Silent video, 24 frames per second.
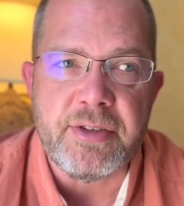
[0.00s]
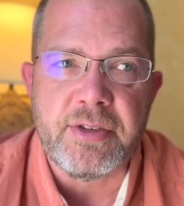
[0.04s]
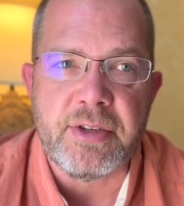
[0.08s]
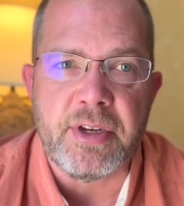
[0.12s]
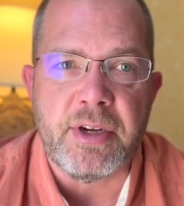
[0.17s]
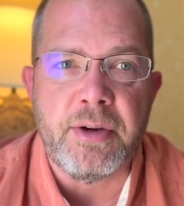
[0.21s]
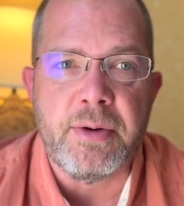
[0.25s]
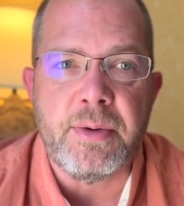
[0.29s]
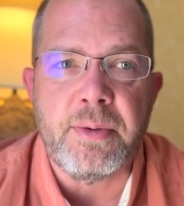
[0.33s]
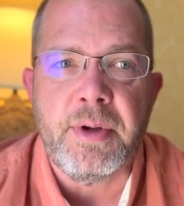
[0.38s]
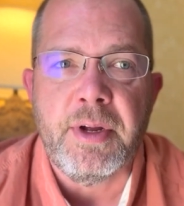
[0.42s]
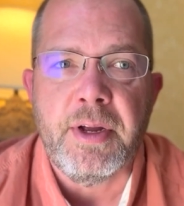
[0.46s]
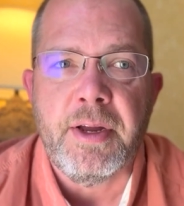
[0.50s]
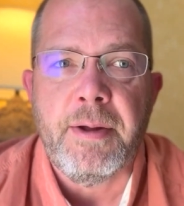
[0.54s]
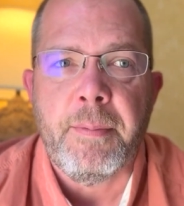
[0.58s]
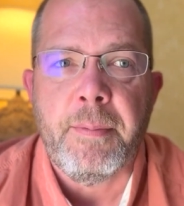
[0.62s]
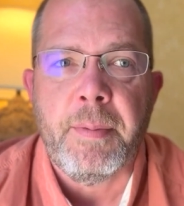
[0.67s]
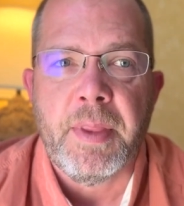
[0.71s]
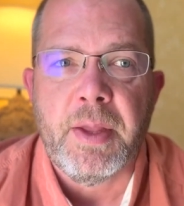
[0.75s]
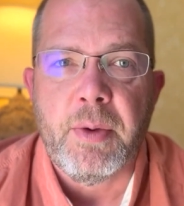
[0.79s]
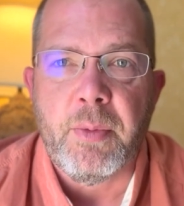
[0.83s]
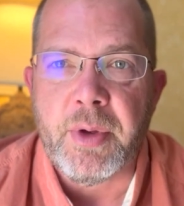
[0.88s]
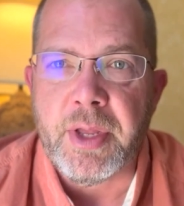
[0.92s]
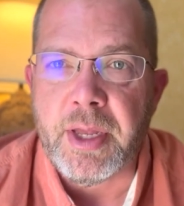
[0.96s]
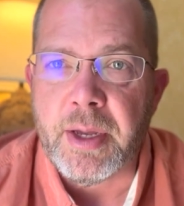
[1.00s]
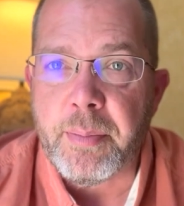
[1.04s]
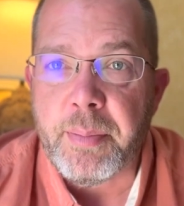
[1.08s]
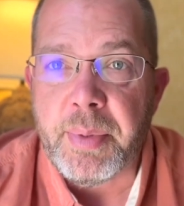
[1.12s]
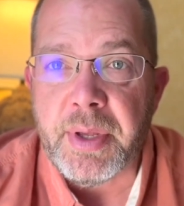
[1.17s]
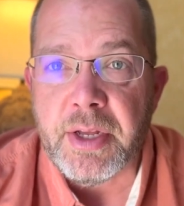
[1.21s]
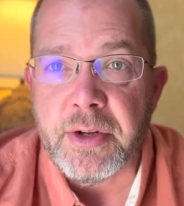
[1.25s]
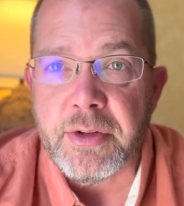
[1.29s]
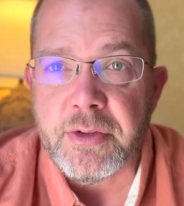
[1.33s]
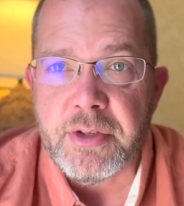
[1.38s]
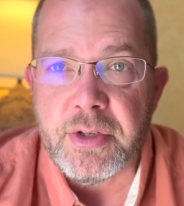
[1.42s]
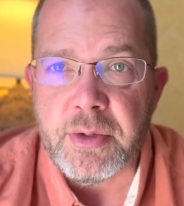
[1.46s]
So we
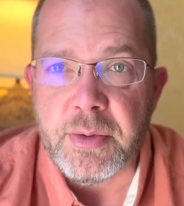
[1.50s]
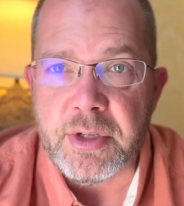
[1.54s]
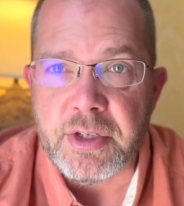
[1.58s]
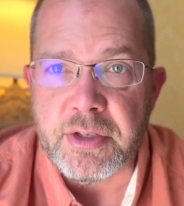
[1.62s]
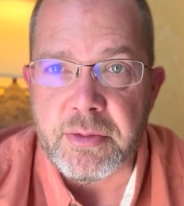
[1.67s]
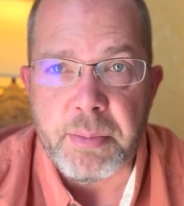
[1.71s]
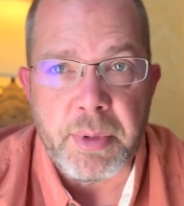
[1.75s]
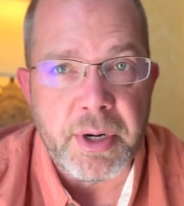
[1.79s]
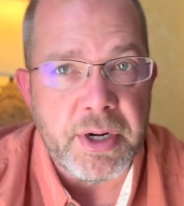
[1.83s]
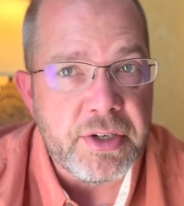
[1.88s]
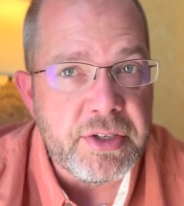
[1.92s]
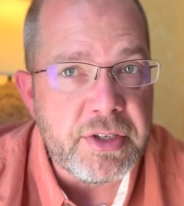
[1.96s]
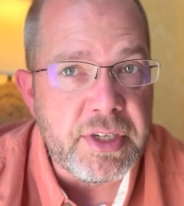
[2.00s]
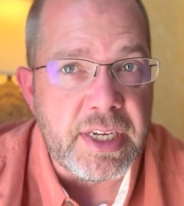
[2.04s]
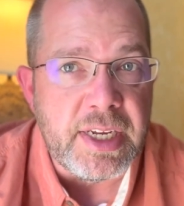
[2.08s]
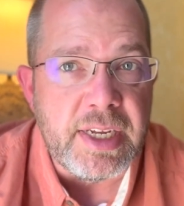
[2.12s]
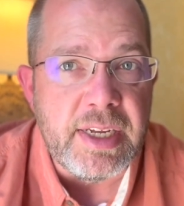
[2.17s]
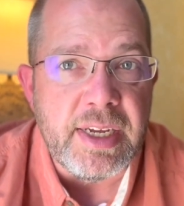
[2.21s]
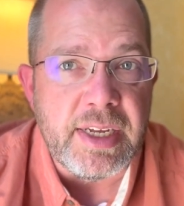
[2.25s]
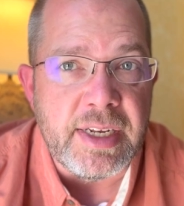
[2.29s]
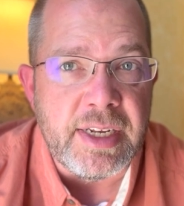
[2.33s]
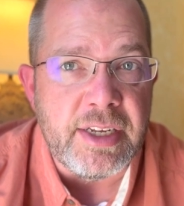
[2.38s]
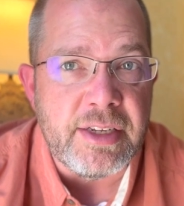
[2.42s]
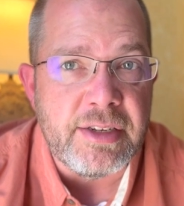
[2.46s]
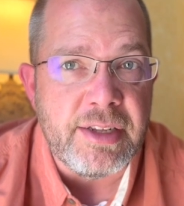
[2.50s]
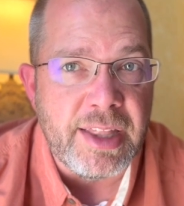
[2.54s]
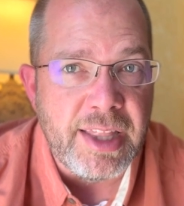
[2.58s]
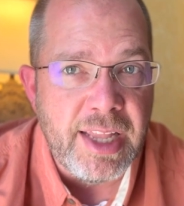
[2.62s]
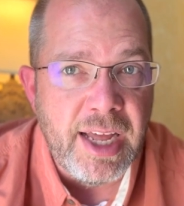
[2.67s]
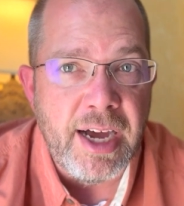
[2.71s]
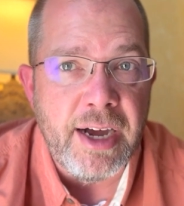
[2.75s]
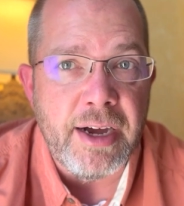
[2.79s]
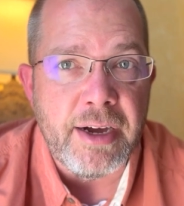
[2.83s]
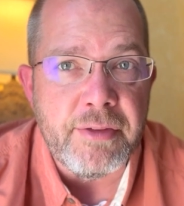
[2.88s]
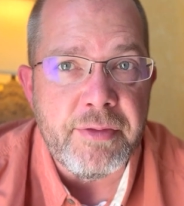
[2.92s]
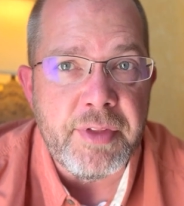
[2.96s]
appeal to His mercy and His
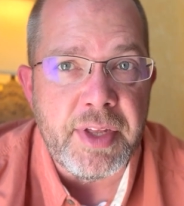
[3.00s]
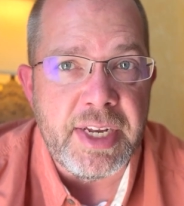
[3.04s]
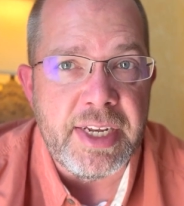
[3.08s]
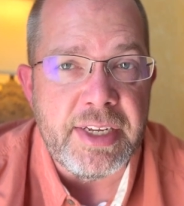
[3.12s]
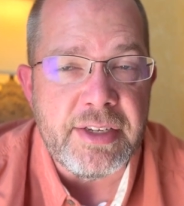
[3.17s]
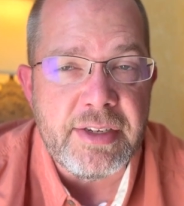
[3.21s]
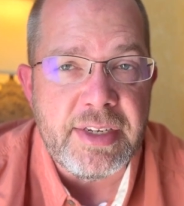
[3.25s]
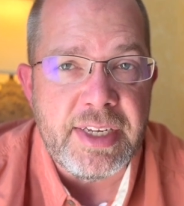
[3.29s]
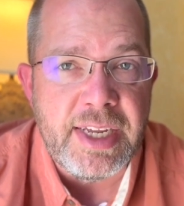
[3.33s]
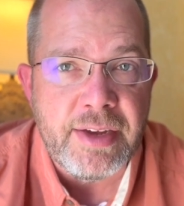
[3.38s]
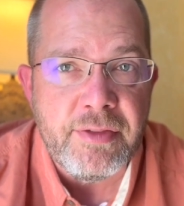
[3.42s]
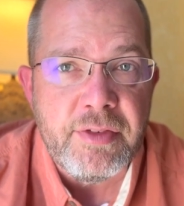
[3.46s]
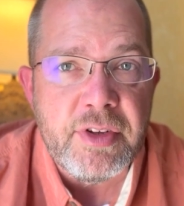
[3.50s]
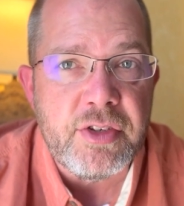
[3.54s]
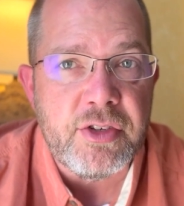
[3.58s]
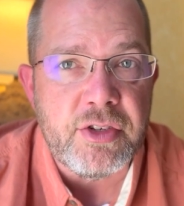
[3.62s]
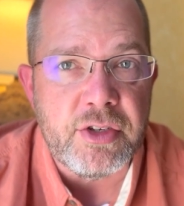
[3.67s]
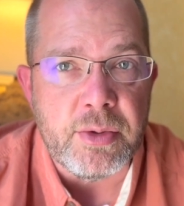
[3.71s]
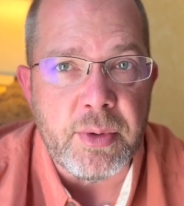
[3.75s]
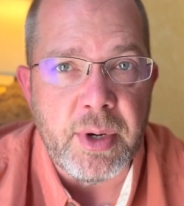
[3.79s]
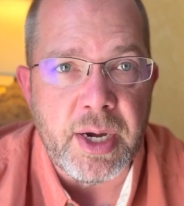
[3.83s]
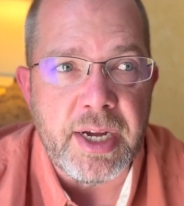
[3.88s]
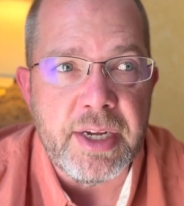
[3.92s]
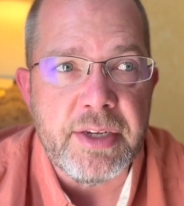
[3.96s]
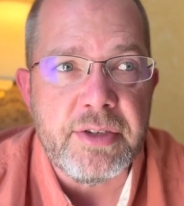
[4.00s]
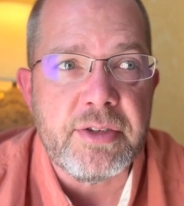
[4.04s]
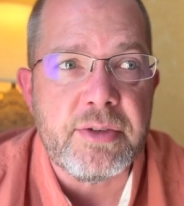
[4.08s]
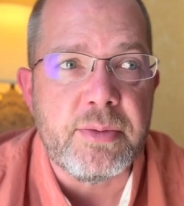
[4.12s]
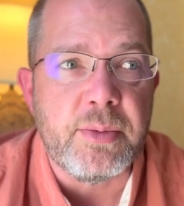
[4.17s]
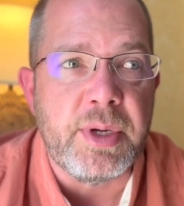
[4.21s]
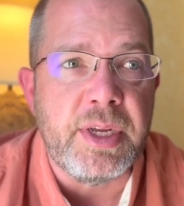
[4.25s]
love that He's given to us.